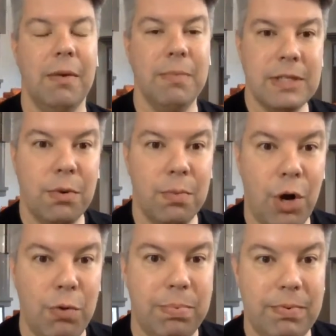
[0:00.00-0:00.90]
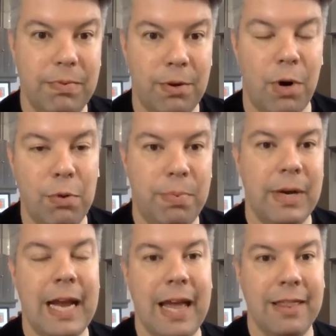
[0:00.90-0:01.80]
it was the rope, the rope
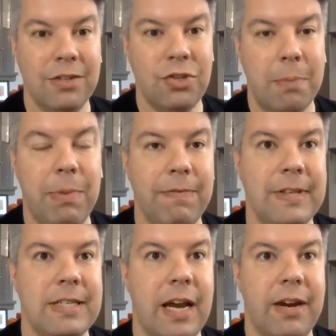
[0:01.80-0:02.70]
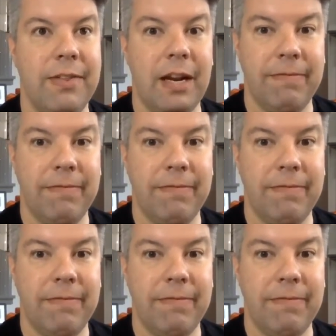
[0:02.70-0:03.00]
one, and the jump off the tire that